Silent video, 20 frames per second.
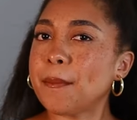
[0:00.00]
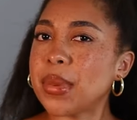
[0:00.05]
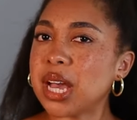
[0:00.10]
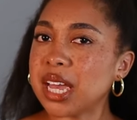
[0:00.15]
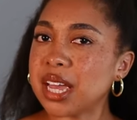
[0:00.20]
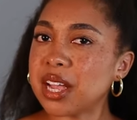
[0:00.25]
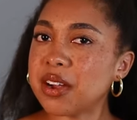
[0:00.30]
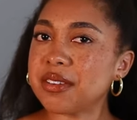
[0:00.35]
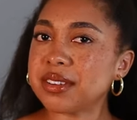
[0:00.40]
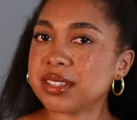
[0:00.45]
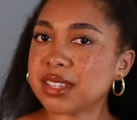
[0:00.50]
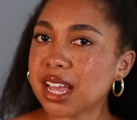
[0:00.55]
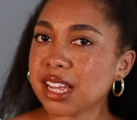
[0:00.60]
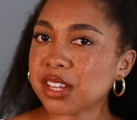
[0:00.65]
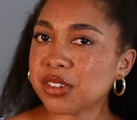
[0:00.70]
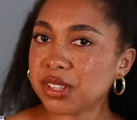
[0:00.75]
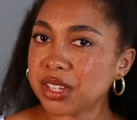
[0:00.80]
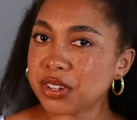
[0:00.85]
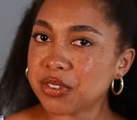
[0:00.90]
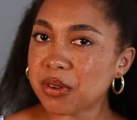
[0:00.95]
my hair is
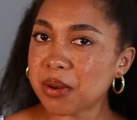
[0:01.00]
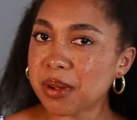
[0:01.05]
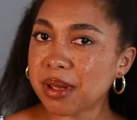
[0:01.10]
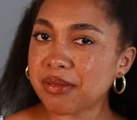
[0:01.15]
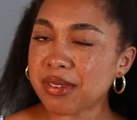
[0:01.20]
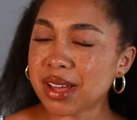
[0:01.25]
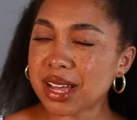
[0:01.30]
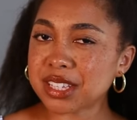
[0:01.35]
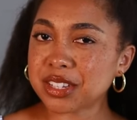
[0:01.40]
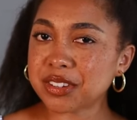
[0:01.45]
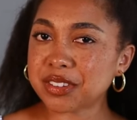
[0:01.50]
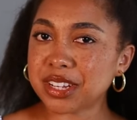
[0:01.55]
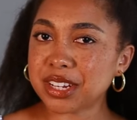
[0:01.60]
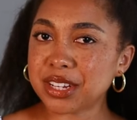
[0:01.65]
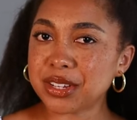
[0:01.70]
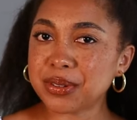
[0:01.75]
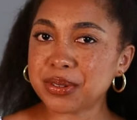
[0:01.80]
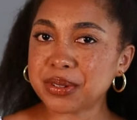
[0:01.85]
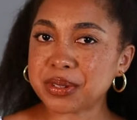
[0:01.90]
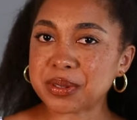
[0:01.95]
actually growing faster
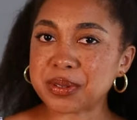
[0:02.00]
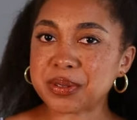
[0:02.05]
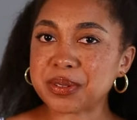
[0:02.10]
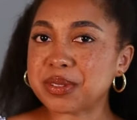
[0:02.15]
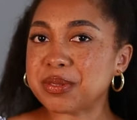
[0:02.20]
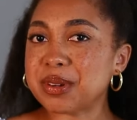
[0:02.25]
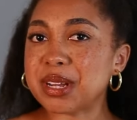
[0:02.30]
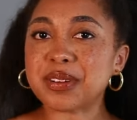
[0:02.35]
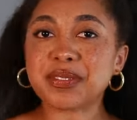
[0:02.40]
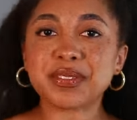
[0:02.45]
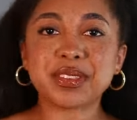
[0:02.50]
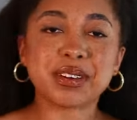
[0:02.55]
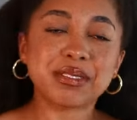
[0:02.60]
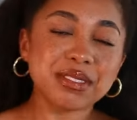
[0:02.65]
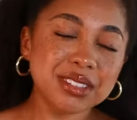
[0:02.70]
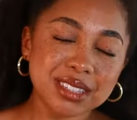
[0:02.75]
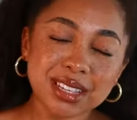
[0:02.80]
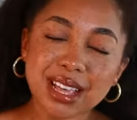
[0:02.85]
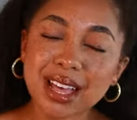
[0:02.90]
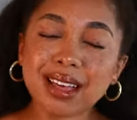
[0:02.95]
than usual. It's one of
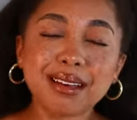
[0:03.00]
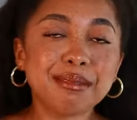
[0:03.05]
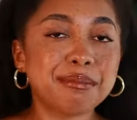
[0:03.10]
those